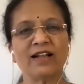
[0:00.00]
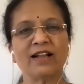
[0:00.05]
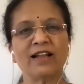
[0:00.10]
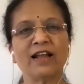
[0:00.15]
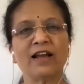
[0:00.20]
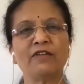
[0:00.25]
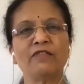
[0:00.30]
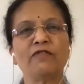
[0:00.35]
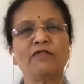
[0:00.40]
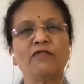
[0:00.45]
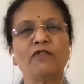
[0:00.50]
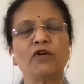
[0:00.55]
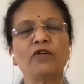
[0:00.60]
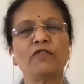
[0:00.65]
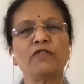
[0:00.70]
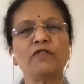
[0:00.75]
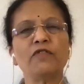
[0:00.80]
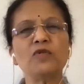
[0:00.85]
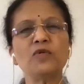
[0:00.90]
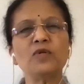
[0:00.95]
that for a
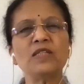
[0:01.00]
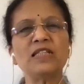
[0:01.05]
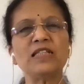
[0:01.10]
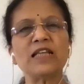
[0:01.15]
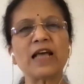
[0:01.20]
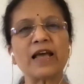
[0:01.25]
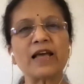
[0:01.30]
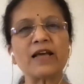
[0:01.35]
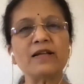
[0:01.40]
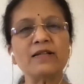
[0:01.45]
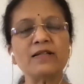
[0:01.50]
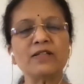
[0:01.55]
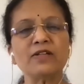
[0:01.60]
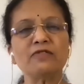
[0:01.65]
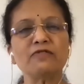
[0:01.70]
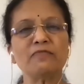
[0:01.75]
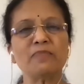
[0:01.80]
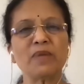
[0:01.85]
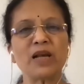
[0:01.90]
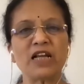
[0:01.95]
few seconds
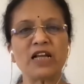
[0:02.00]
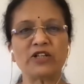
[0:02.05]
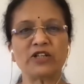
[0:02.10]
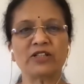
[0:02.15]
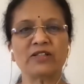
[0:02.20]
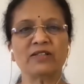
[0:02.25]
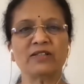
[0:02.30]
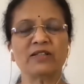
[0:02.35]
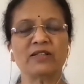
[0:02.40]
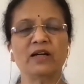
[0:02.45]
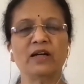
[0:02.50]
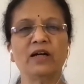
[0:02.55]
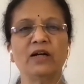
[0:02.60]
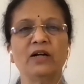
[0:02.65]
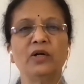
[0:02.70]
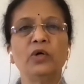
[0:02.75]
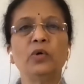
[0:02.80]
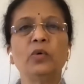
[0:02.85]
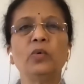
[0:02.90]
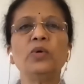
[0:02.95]
of pleasure,
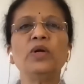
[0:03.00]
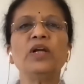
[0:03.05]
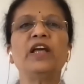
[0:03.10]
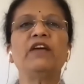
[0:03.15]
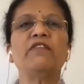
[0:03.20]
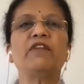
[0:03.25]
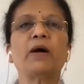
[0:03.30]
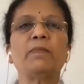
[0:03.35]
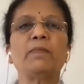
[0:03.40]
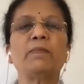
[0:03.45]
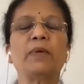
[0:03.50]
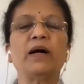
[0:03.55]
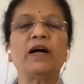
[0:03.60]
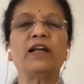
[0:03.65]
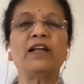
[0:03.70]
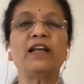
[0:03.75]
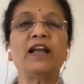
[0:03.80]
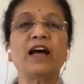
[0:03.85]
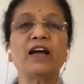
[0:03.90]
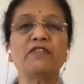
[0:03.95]
don't give up
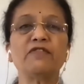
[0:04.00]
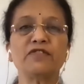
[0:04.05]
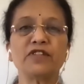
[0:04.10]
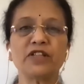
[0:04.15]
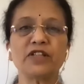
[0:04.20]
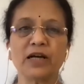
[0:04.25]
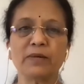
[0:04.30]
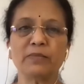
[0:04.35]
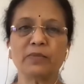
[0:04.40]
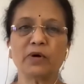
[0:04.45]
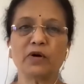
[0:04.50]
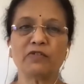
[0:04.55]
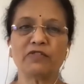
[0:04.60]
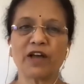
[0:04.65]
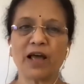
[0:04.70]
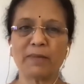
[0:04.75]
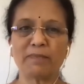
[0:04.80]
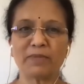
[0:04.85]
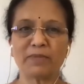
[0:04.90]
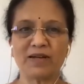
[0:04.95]
a lifetime of
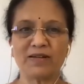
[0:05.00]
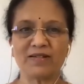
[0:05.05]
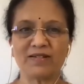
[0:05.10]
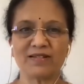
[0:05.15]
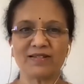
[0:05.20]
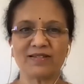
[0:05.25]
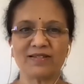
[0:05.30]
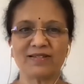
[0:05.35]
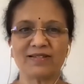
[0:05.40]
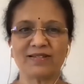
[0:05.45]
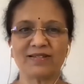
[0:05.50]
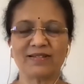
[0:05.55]
happiness.